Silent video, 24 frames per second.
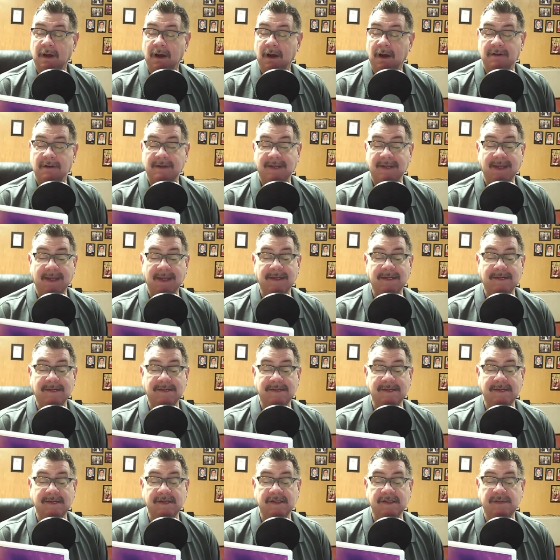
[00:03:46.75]
our
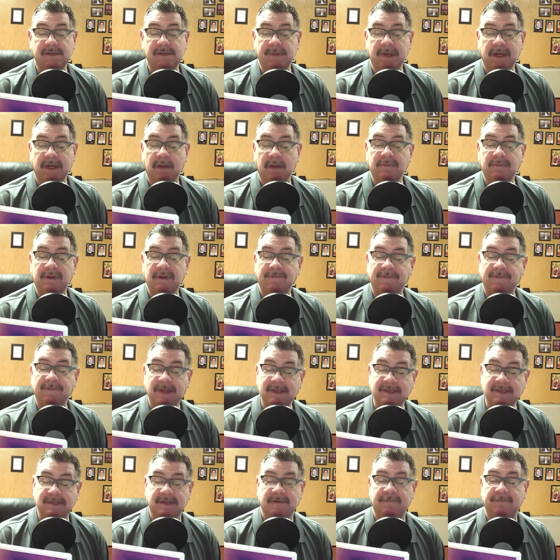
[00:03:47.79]
tendency is to become
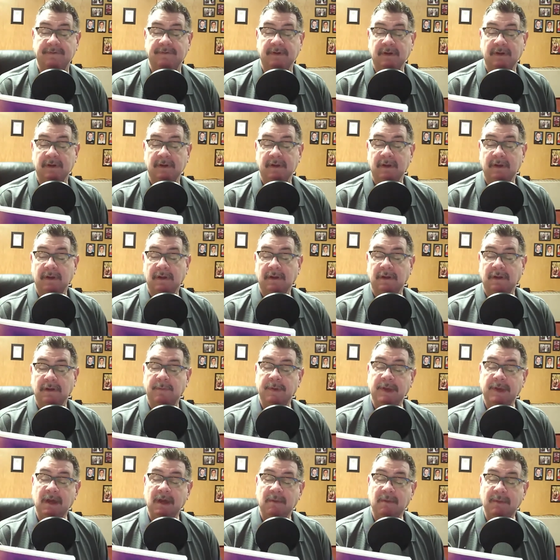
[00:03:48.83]
defensive to
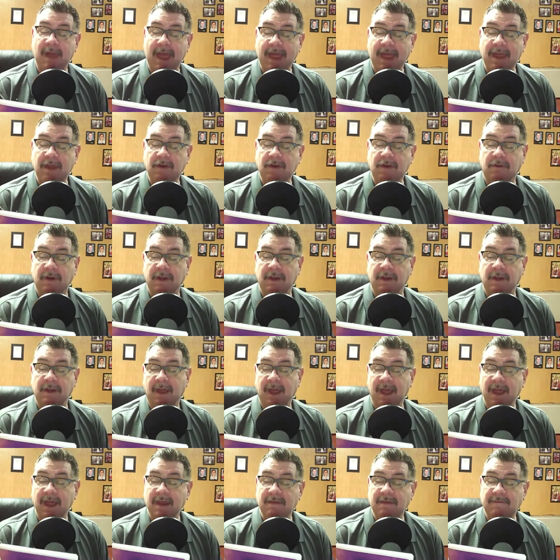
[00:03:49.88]
become angry,
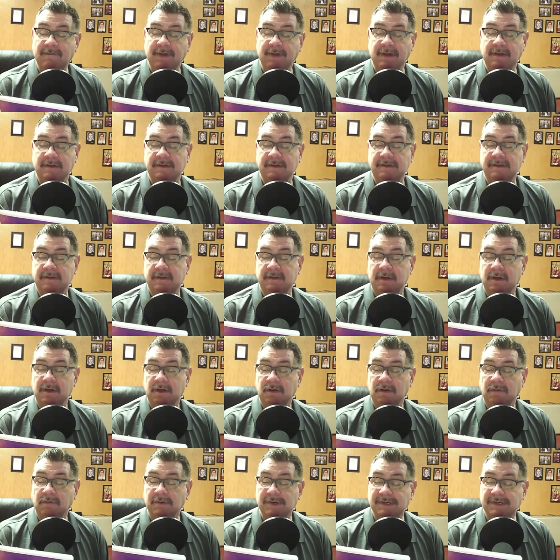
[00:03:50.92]
envious,
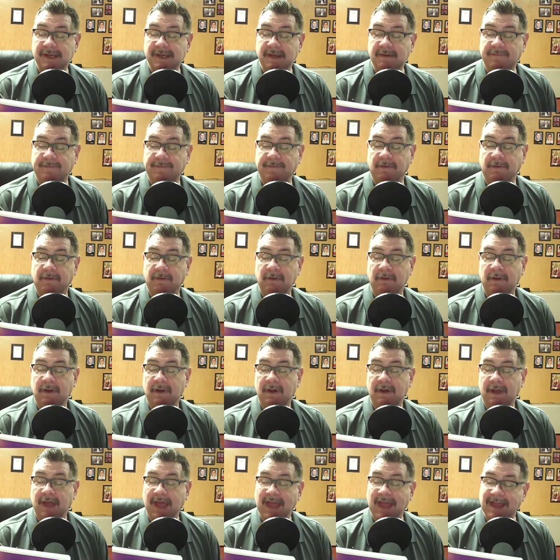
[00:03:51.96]
resentful,
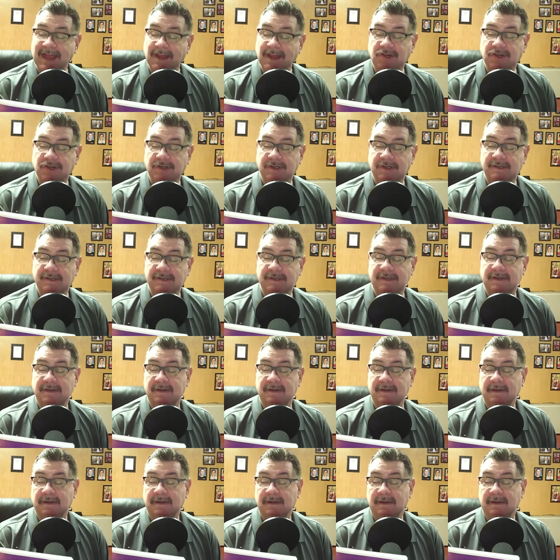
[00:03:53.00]
anxious,
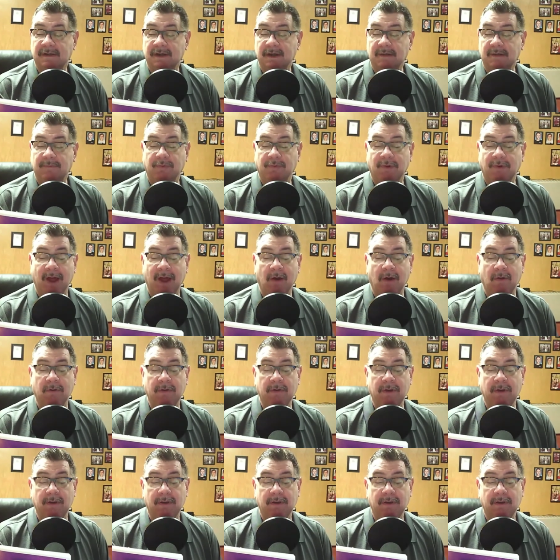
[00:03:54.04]
and
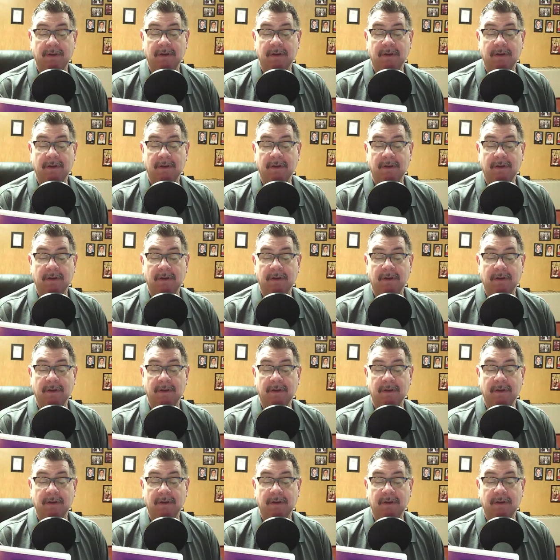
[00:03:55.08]
proud.